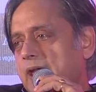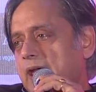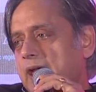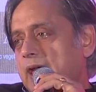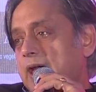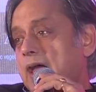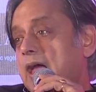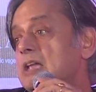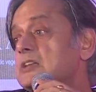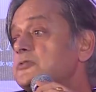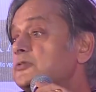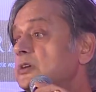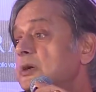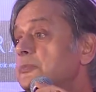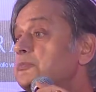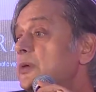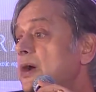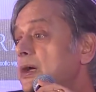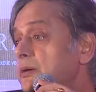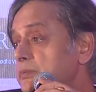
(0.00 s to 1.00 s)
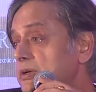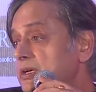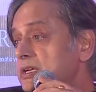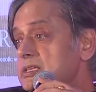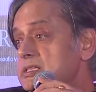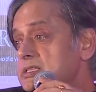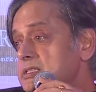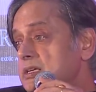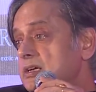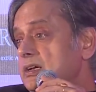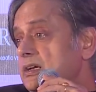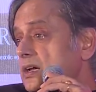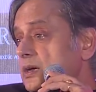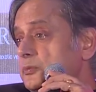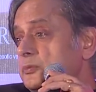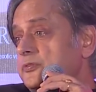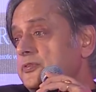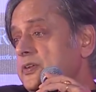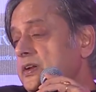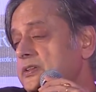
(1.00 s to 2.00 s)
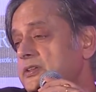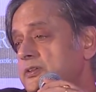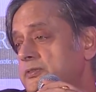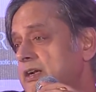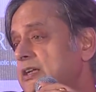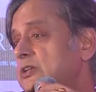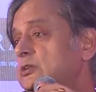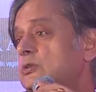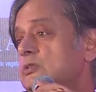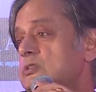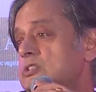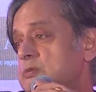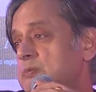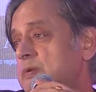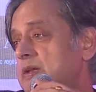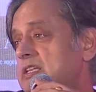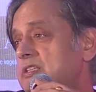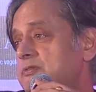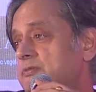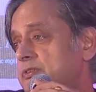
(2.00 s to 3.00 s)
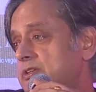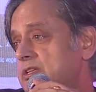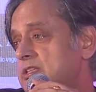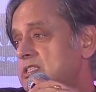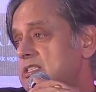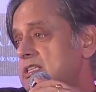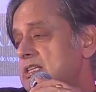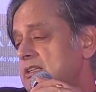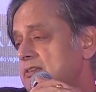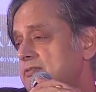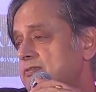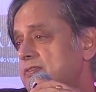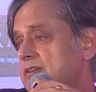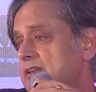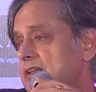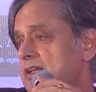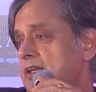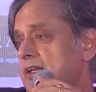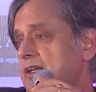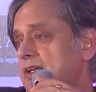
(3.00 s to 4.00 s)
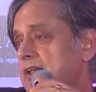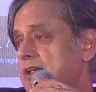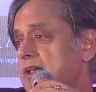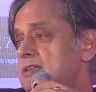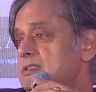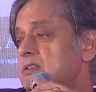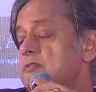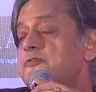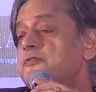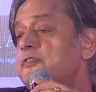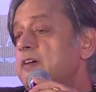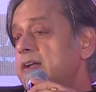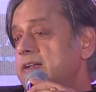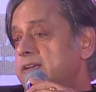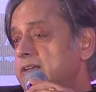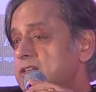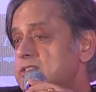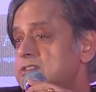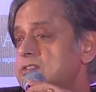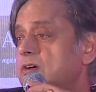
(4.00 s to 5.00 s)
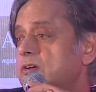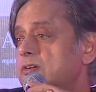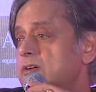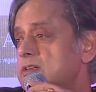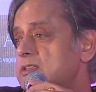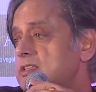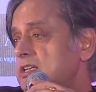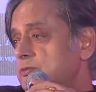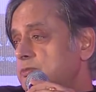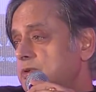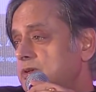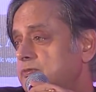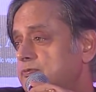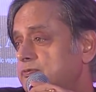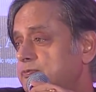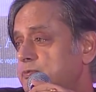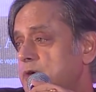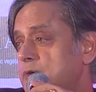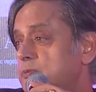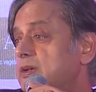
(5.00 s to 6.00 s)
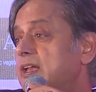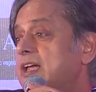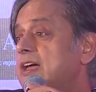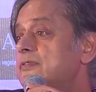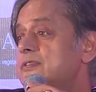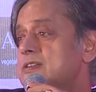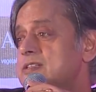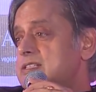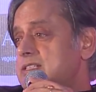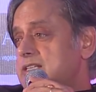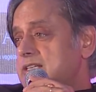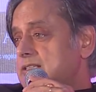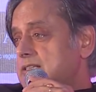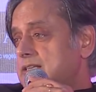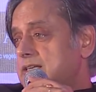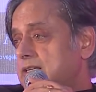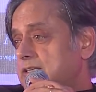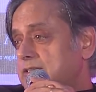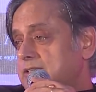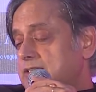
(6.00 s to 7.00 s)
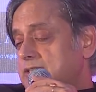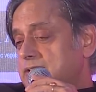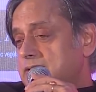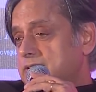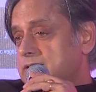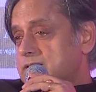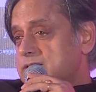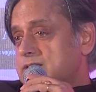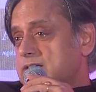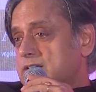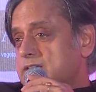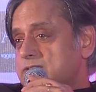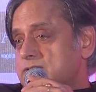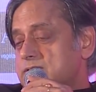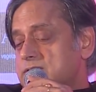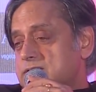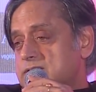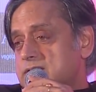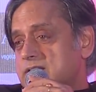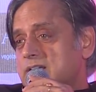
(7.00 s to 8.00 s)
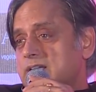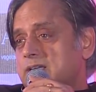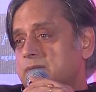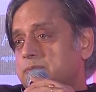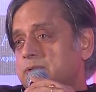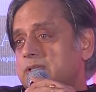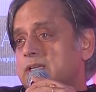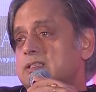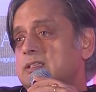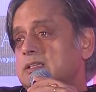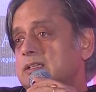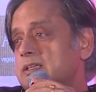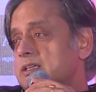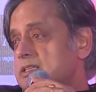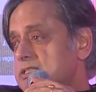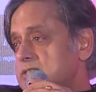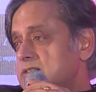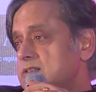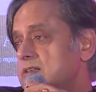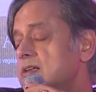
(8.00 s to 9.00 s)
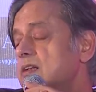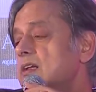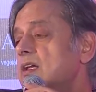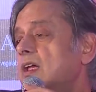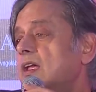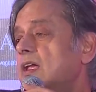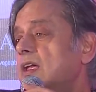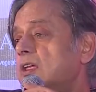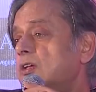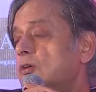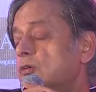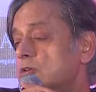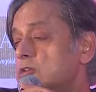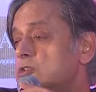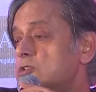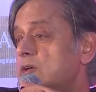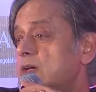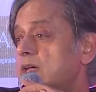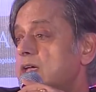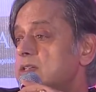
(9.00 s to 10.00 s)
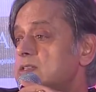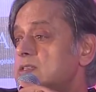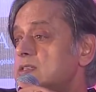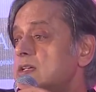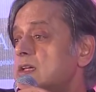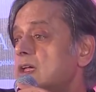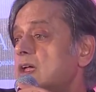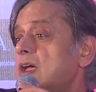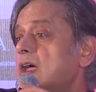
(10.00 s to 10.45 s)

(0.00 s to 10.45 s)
As for a prime minister, I'm afraid the record speaks for itself. He is the finest orator we've probably ever seen in Hindi in this country's political history. He also has